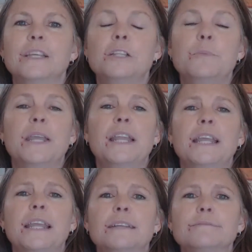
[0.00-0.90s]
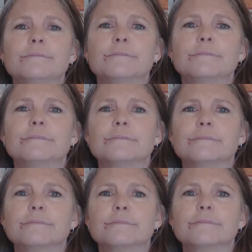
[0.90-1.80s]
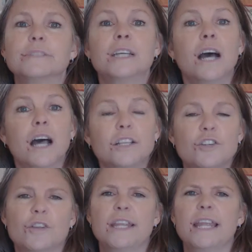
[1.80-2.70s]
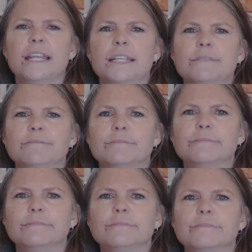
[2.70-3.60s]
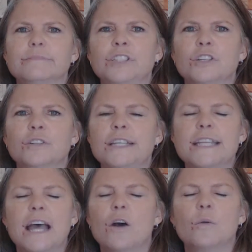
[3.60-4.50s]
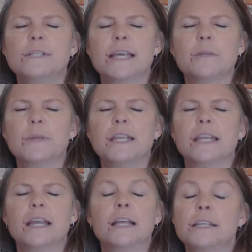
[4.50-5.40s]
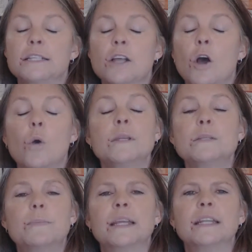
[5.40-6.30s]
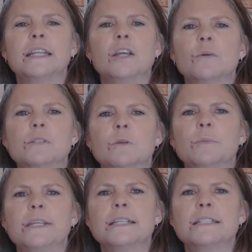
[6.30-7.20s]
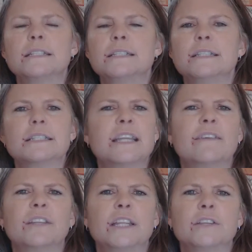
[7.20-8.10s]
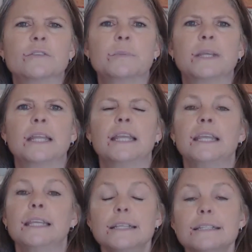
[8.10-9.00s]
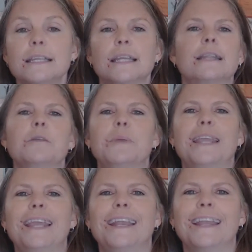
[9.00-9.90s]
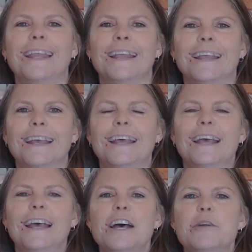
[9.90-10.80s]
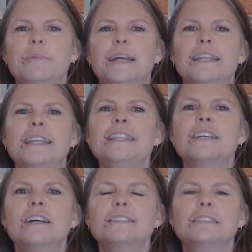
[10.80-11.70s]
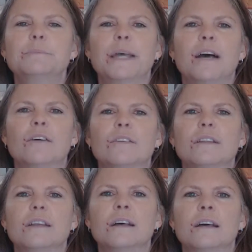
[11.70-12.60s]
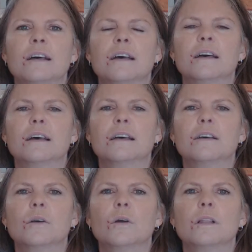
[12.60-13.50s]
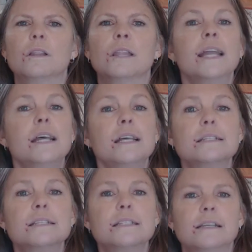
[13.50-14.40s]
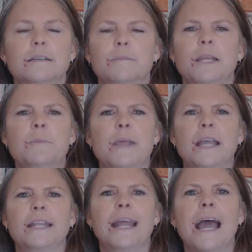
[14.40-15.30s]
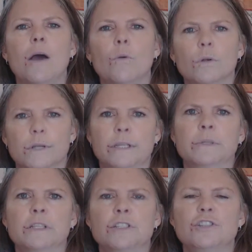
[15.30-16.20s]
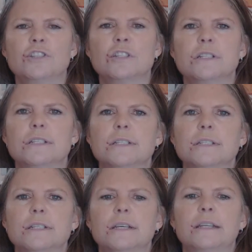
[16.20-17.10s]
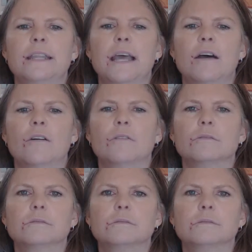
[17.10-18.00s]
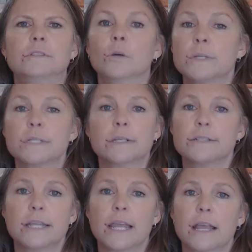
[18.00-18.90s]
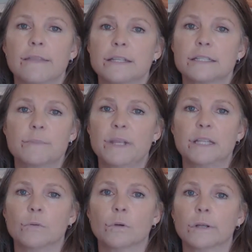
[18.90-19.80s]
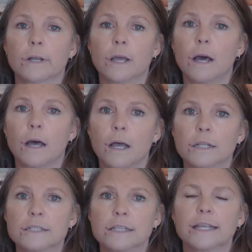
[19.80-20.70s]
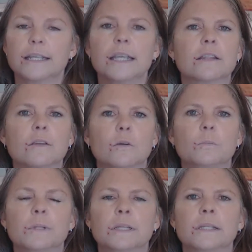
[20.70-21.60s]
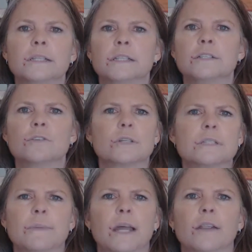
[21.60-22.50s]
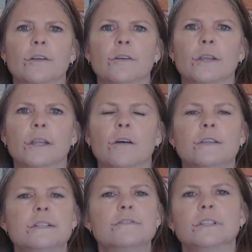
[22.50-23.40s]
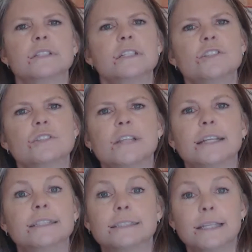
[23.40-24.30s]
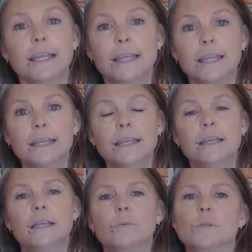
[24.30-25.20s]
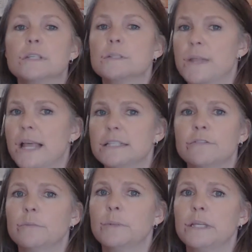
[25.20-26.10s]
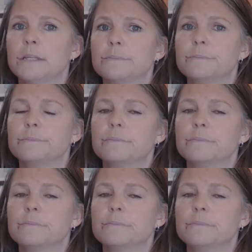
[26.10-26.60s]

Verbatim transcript: in the beginning, God created. You know, He's ha always had a begin. Uh, he's always been, and He always will be. He's, he doesn't have an end or a beginning. He is the end and the beginning. But He talks about, uh, let us make man in our image. Now, don't misunderstand. That doesn't mean that we're little gods like Kenneth Copeland and Joyce Meyer and all these false teachers like to say, which is blasphemy.